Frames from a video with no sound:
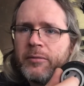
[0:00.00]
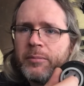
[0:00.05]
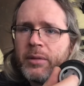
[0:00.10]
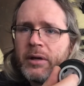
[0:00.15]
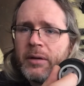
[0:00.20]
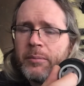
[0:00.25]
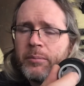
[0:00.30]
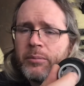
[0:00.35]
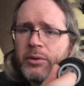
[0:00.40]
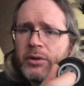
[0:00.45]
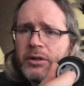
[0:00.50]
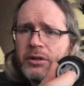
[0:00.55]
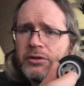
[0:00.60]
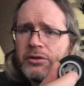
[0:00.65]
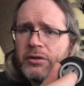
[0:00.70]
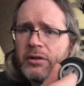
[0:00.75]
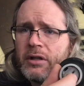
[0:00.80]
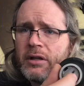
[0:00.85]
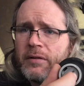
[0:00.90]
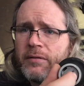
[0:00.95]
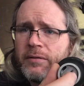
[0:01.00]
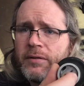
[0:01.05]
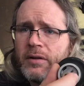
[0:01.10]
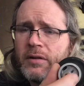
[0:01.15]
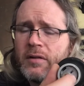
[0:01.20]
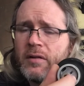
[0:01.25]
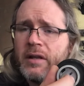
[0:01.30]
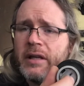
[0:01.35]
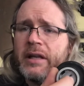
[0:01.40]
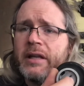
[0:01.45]
but I'm pretty sure that it
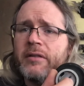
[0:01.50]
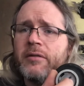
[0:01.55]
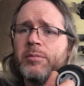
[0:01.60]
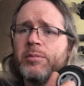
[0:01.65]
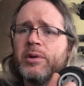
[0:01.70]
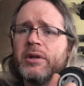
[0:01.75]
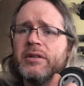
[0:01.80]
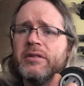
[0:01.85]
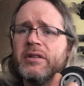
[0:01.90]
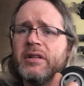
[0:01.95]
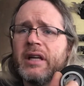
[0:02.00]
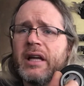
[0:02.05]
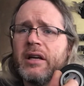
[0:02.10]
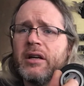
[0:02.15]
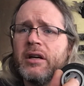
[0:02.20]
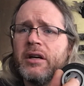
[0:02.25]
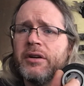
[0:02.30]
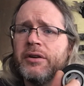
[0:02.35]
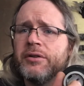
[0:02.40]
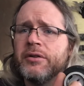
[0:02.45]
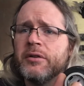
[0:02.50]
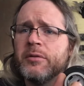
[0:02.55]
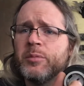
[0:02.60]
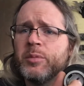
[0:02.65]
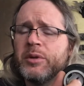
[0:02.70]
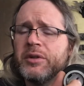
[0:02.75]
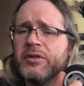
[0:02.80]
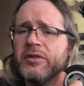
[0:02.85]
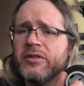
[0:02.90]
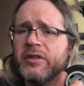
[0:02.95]
feels like it's printed at
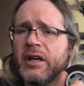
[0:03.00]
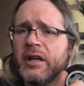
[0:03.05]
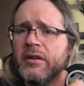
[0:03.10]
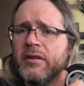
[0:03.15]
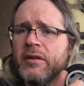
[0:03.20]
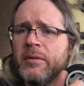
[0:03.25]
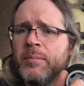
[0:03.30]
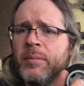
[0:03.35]
100%.